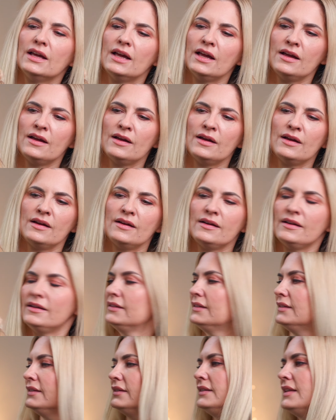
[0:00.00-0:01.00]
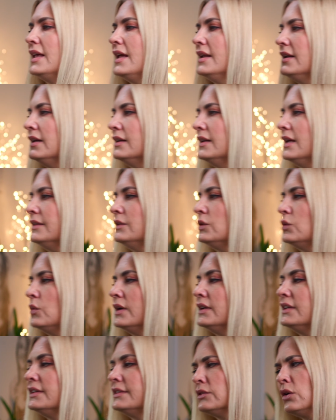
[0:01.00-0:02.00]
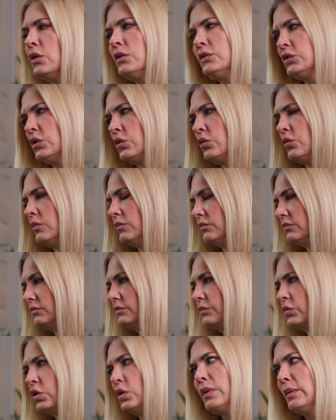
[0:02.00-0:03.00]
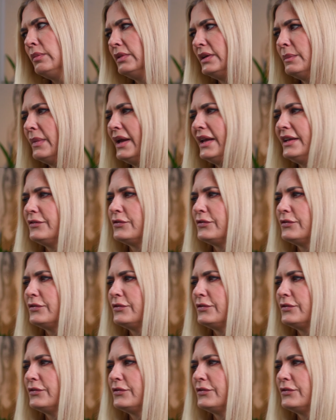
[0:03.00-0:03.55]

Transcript: Then another one is also probably made